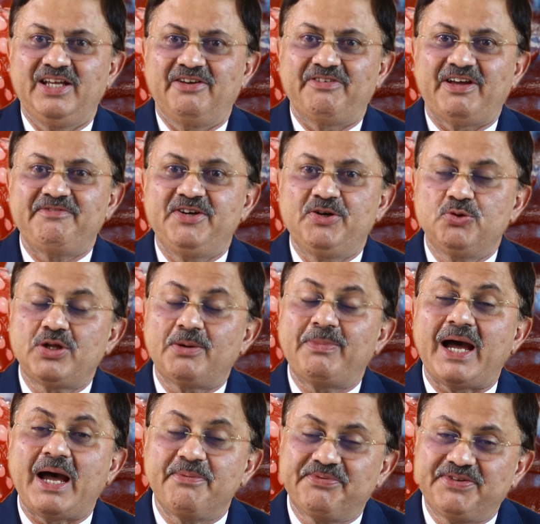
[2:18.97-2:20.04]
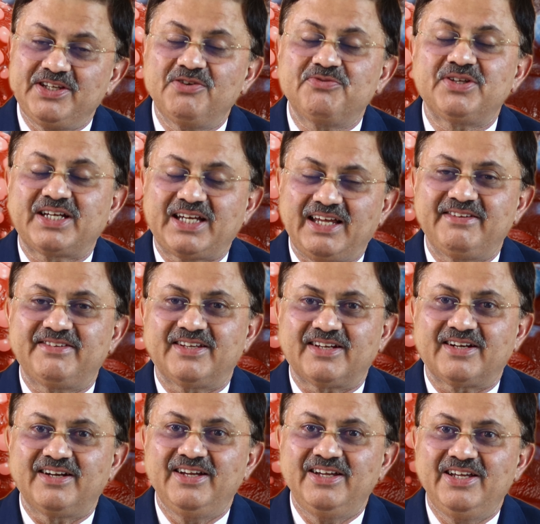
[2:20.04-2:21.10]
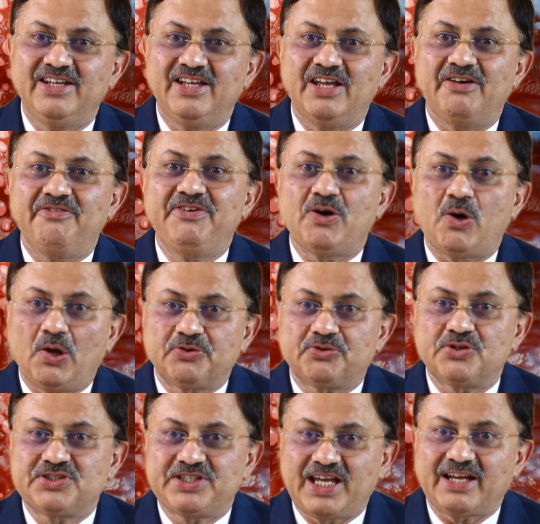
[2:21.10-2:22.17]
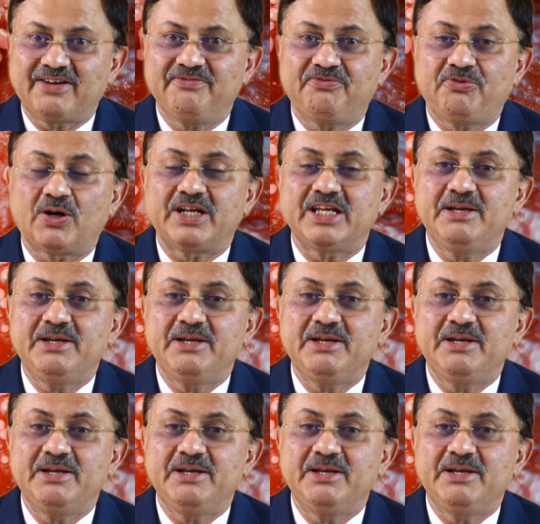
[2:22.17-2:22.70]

When we do the biopsy of the cancer, we also check for